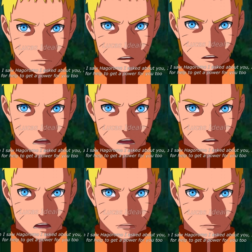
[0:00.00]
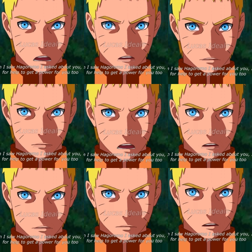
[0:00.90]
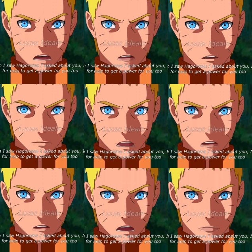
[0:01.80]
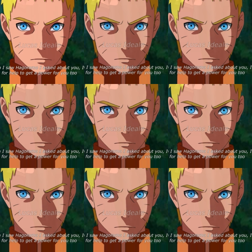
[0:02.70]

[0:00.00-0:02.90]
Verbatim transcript: I asked them for help to get a power for you too.